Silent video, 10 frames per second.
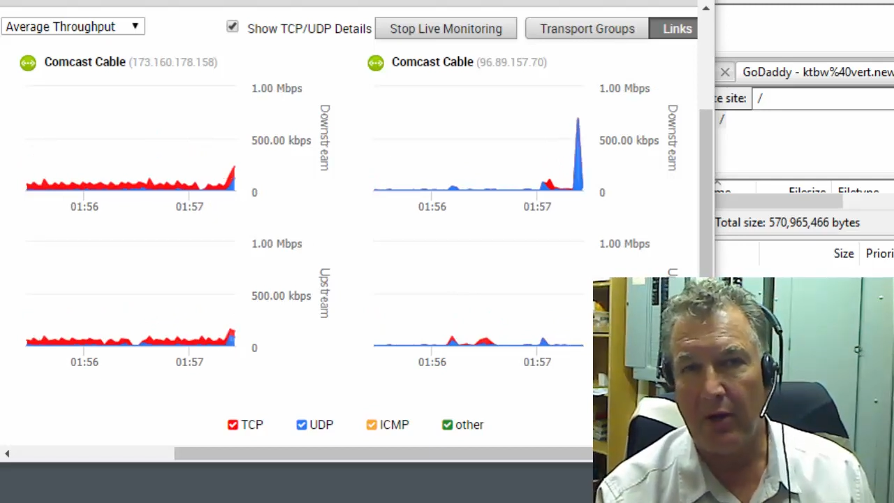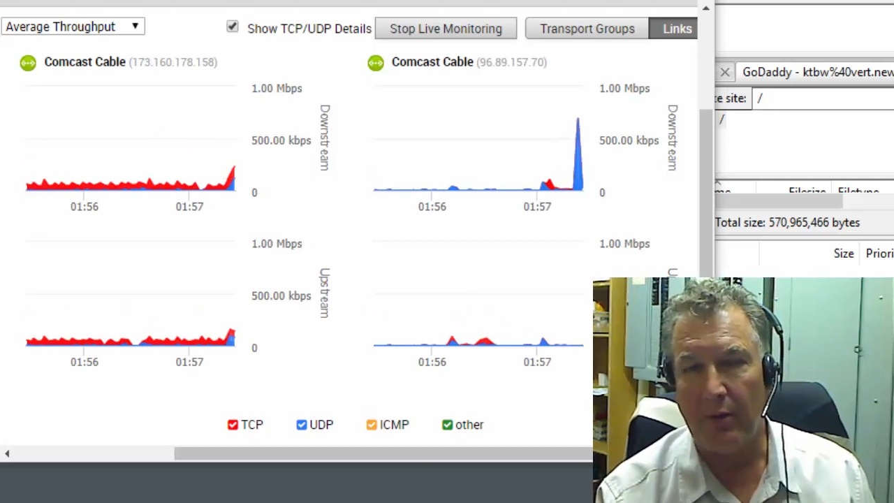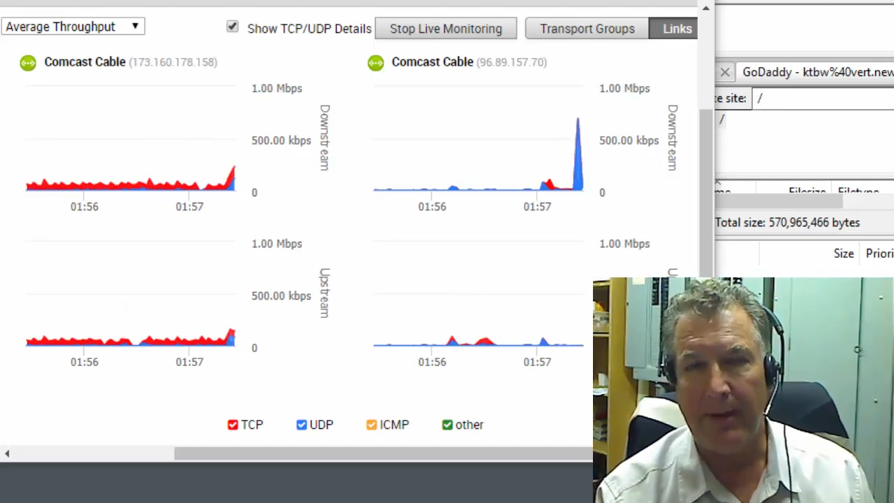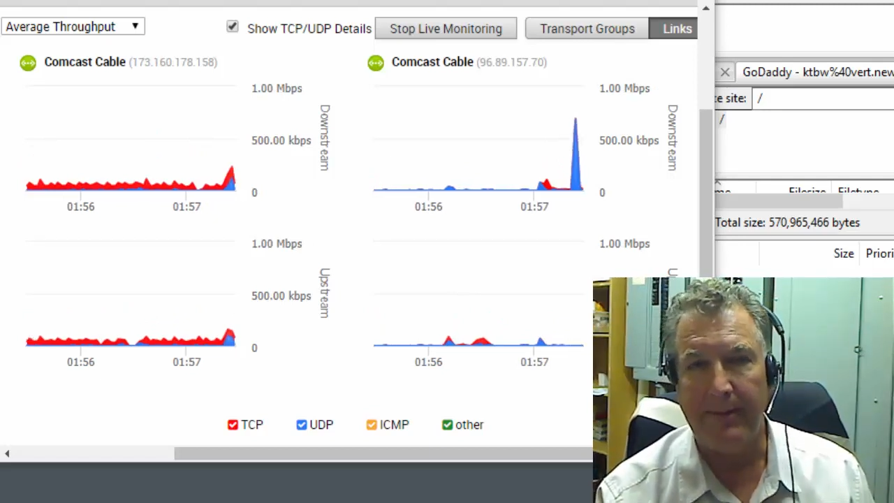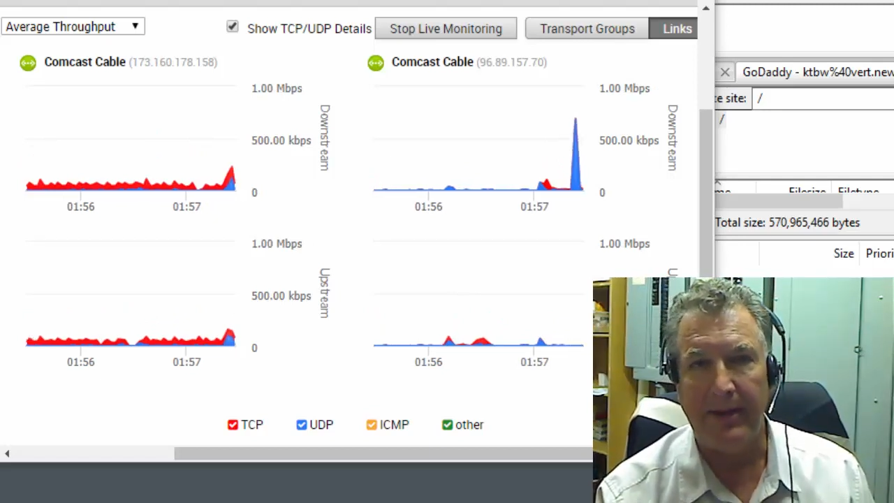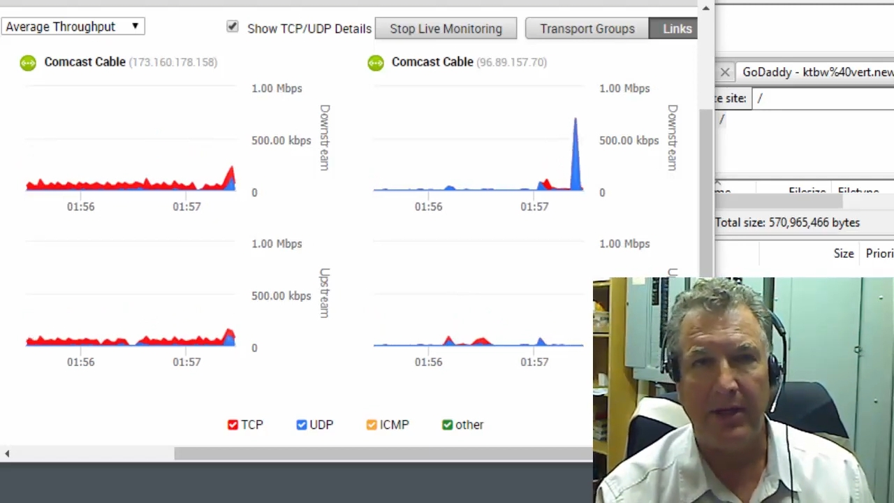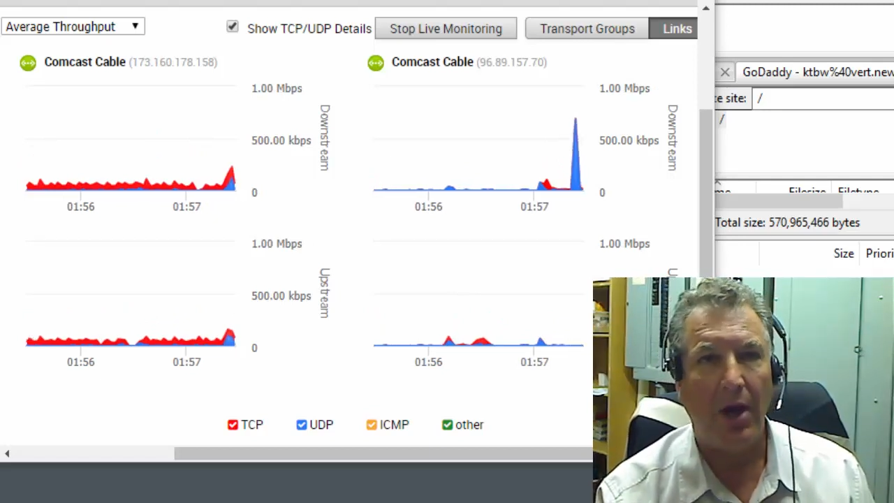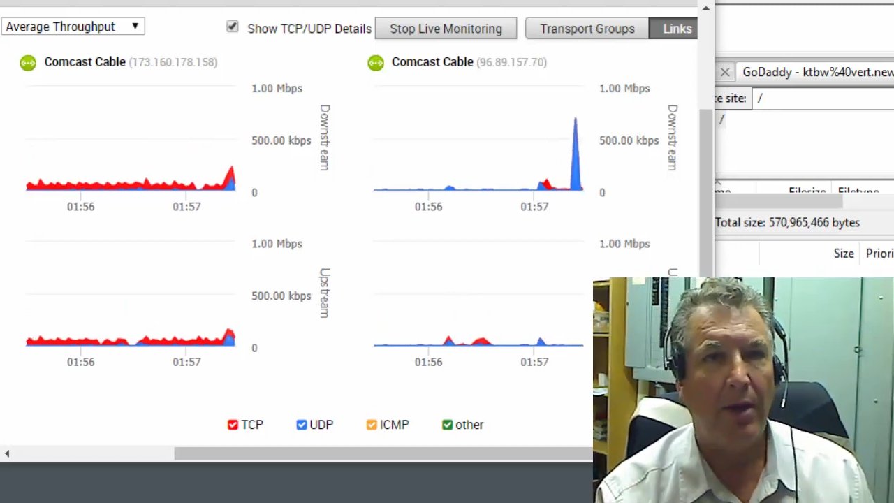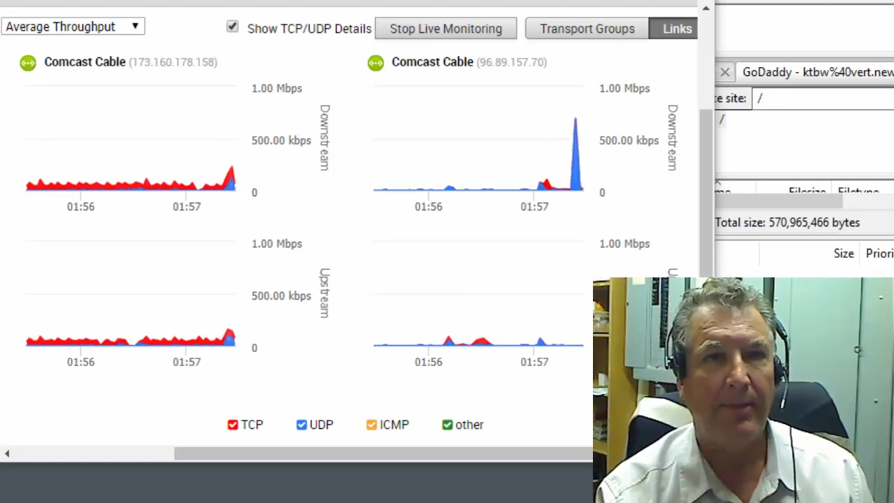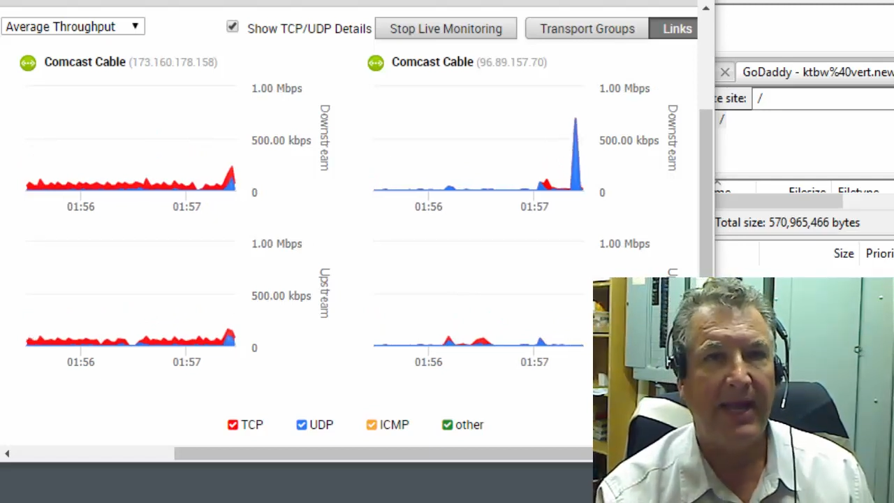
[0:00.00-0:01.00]
or maybe
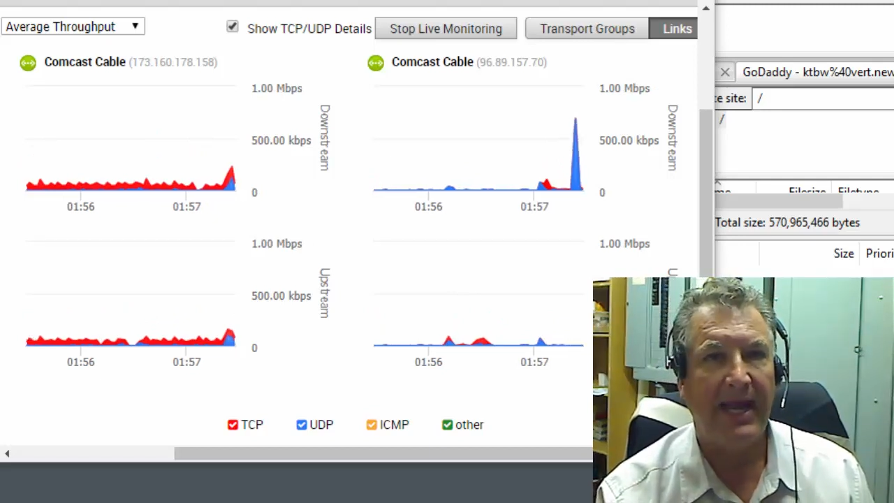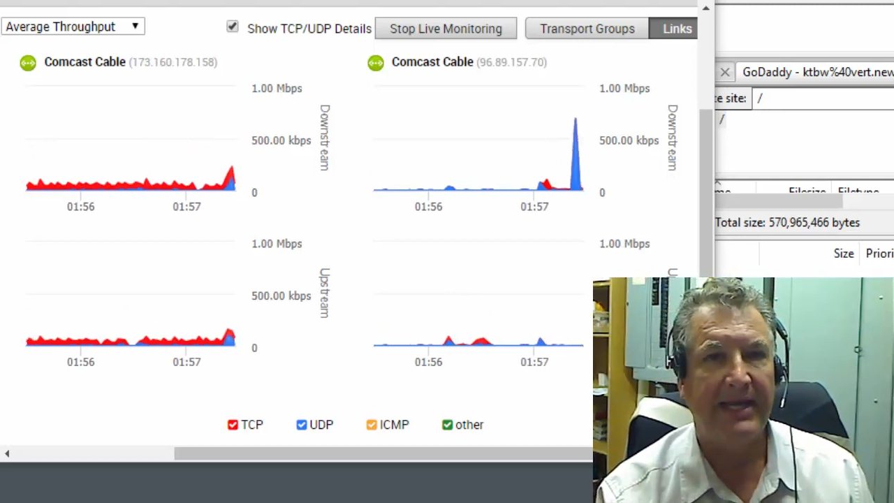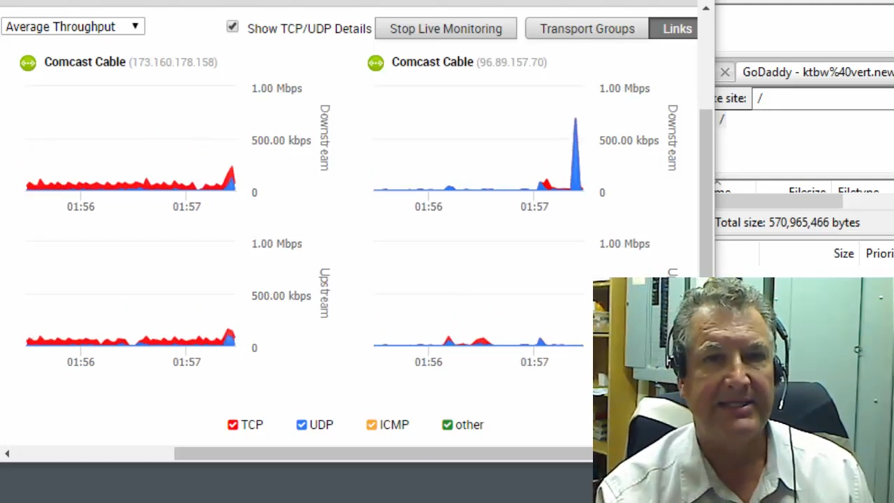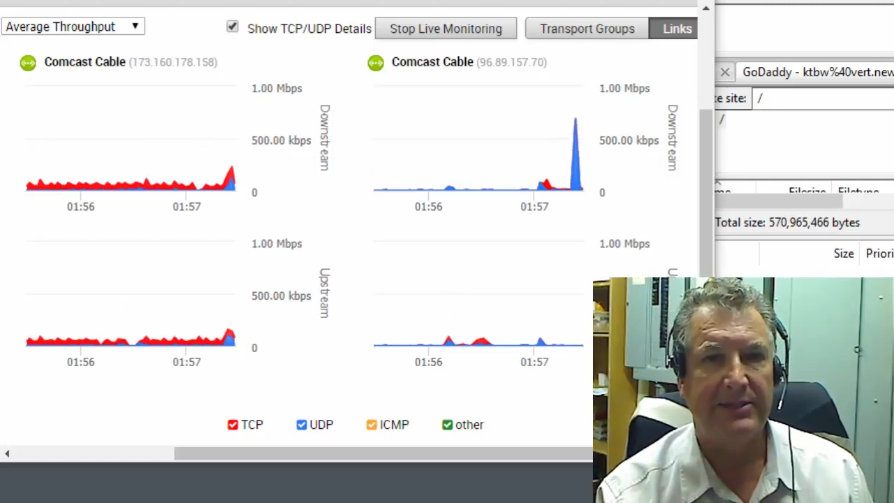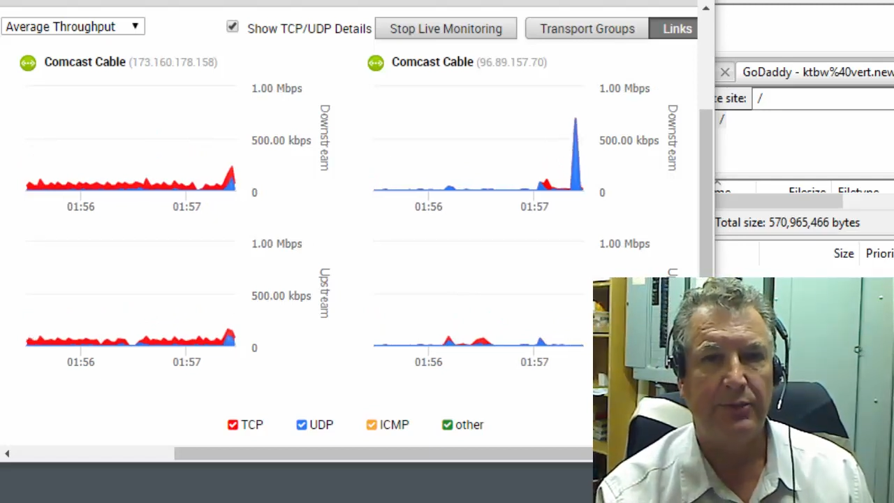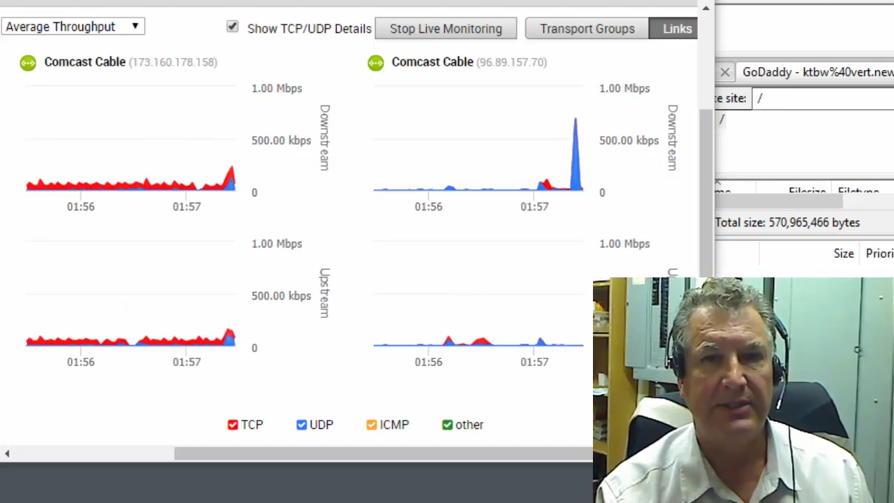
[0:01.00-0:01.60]
Comcast